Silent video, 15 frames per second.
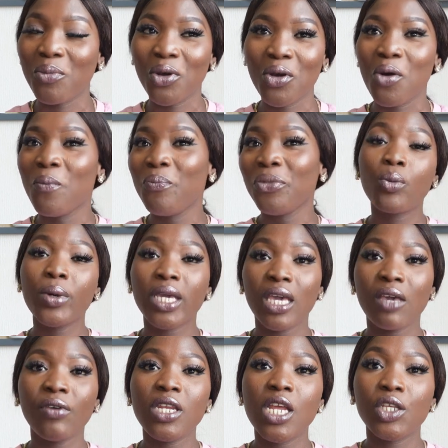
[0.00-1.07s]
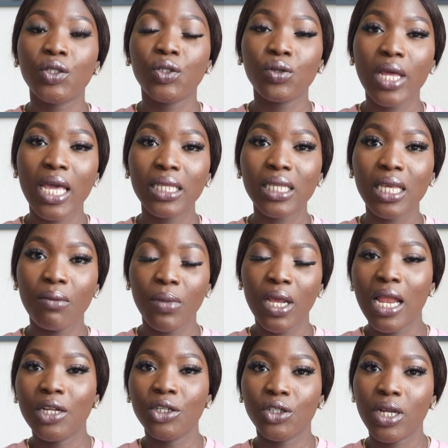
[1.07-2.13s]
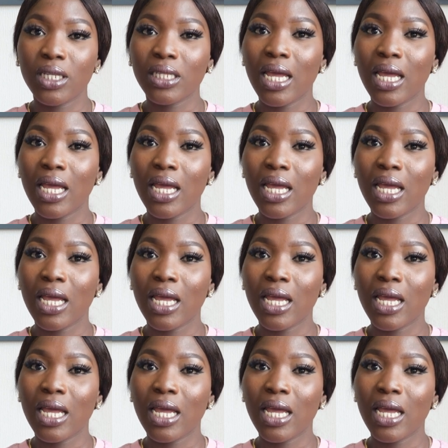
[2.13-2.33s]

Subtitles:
No, you'll be given a student email address,